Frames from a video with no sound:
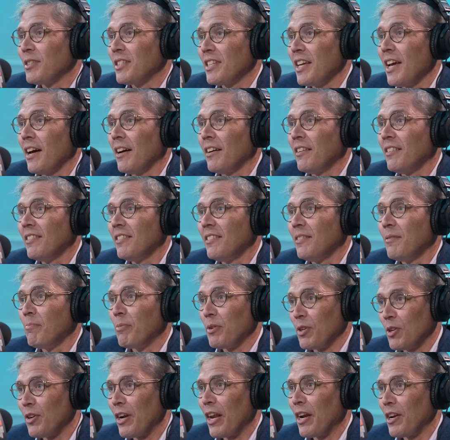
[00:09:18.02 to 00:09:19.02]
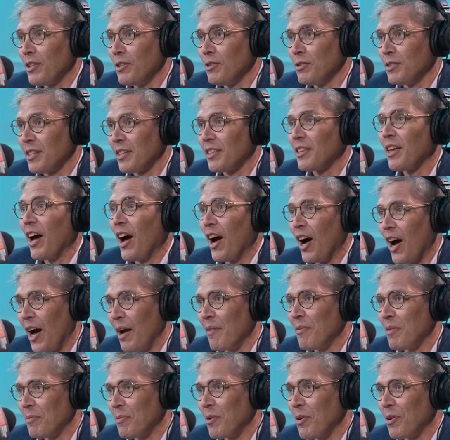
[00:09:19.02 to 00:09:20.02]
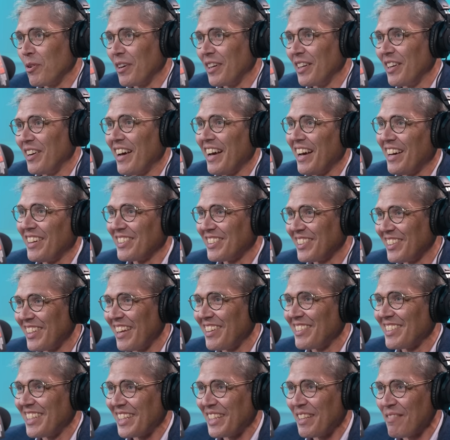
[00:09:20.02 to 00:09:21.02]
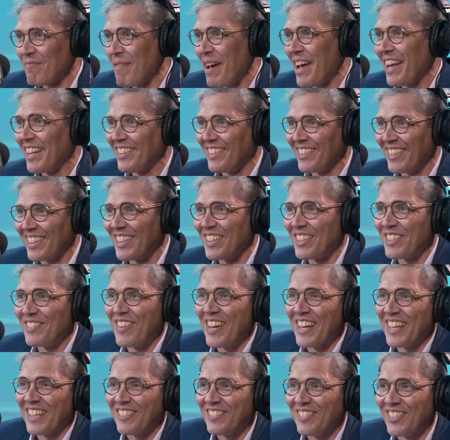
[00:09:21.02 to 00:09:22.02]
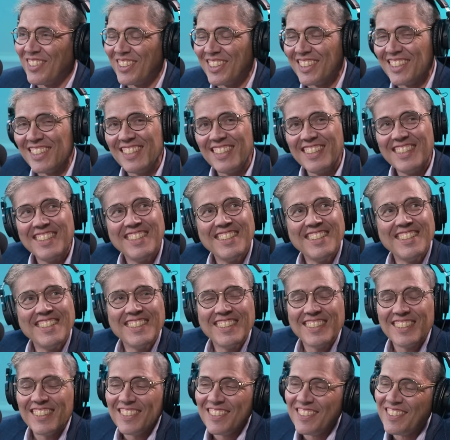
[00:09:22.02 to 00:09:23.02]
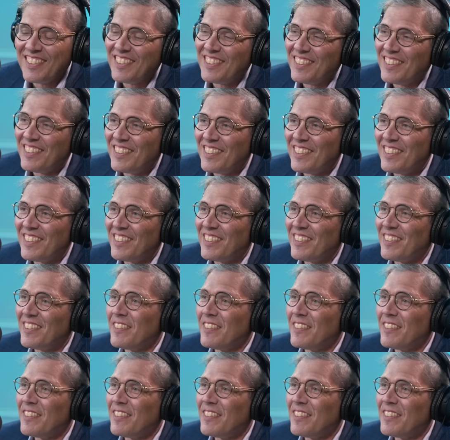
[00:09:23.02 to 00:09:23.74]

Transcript: is yeah, but you don't know how to use it. Oh, I'm the broker. I know how. So that was like the banter that goes back and forth. Now